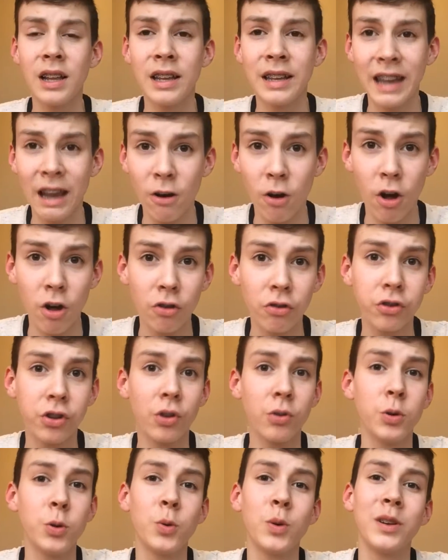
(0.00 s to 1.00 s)
Now also
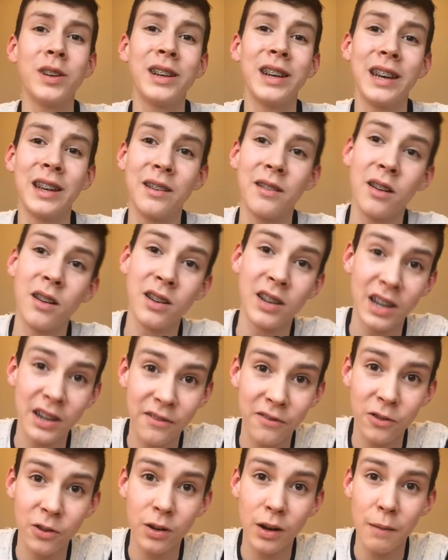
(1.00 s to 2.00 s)
you can get
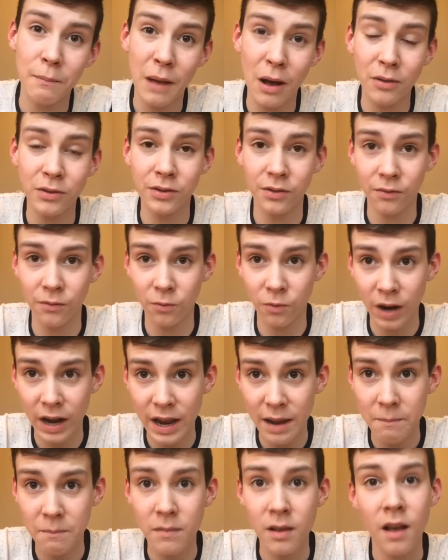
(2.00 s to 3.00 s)
different amounts of
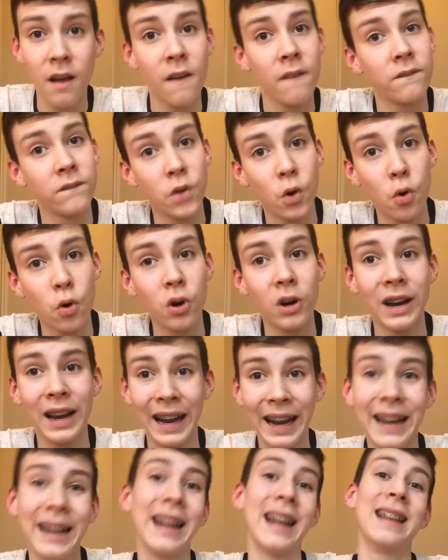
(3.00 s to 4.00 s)
RAM, 4,
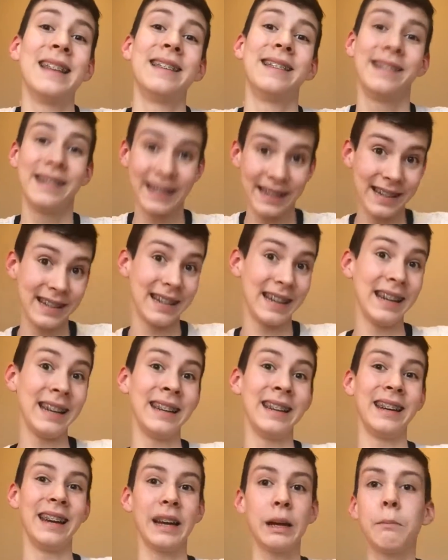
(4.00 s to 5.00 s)
8, and
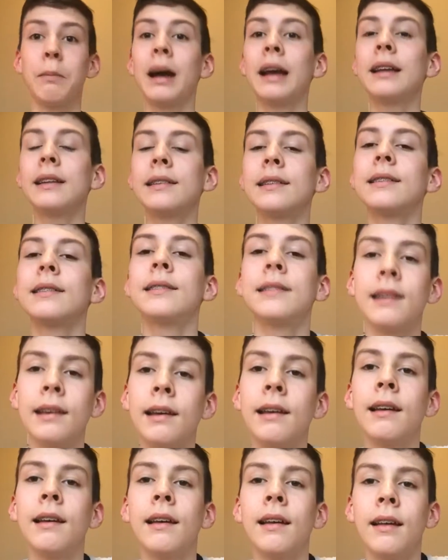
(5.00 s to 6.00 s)
16 gigabytes.
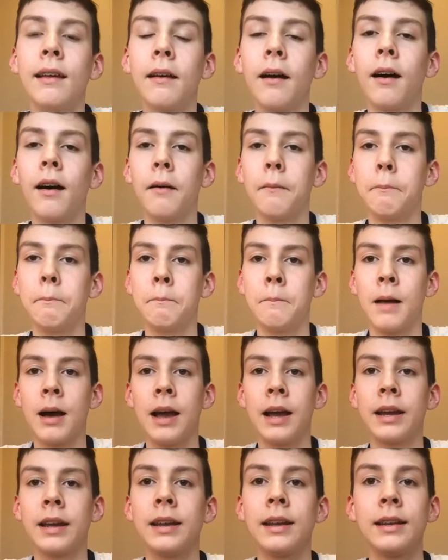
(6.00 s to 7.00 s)

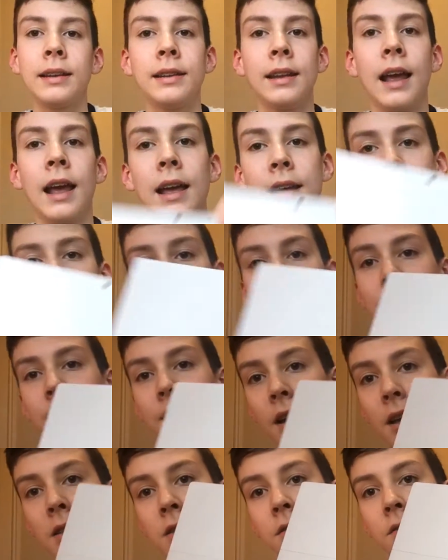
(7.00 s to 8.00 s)
Mine has
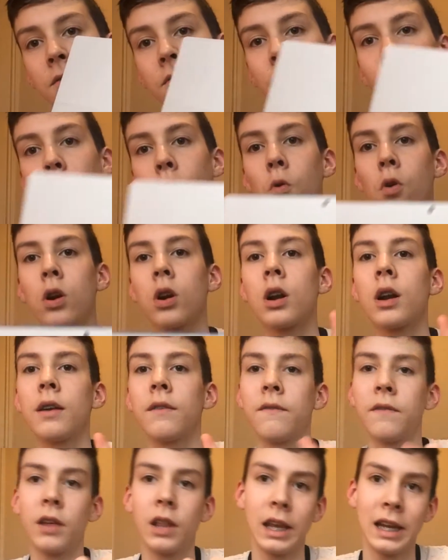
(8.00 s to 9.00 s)
just 4. I
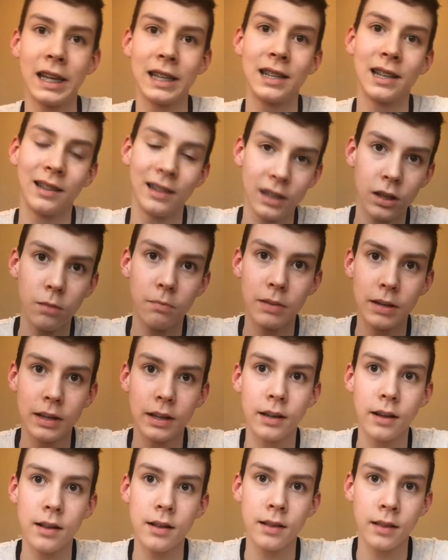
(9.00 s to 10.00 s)
feel like it's a little bit
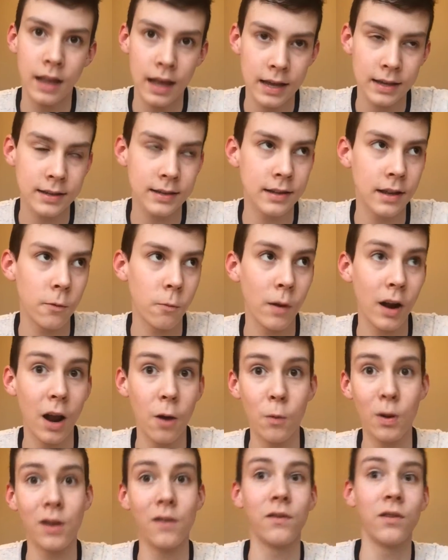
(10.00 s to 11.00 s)
less than what I
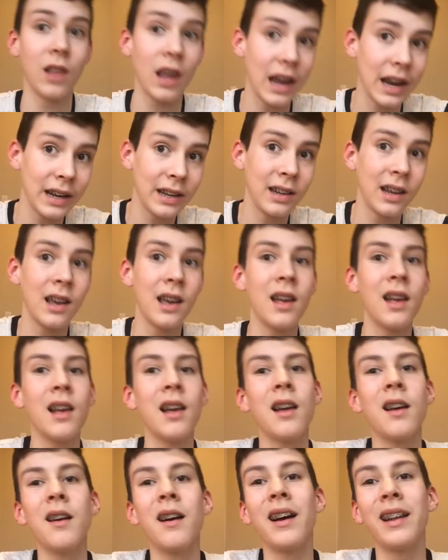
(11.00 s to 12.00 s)
would have liked.
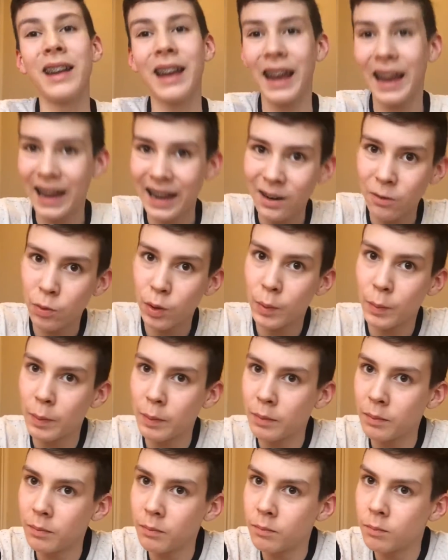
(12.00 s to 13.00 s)
An 8 would have been